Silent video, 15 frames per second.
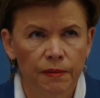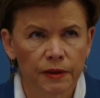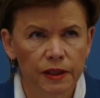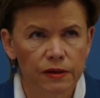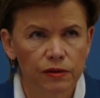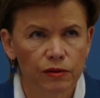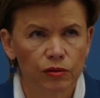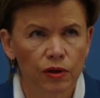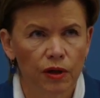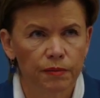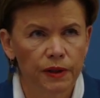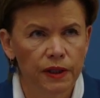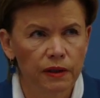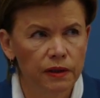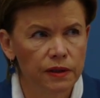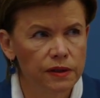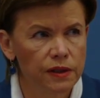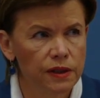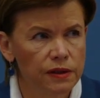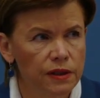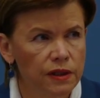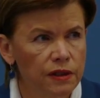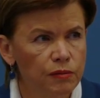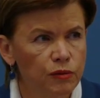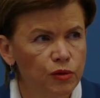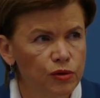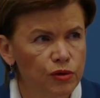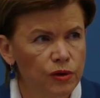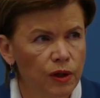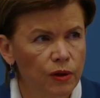the UN will have the Future
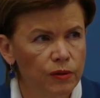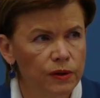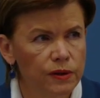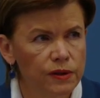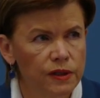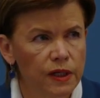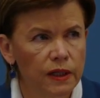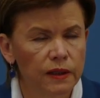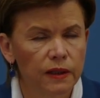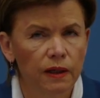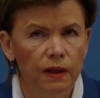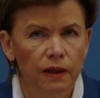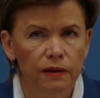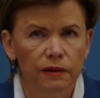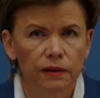Summit where our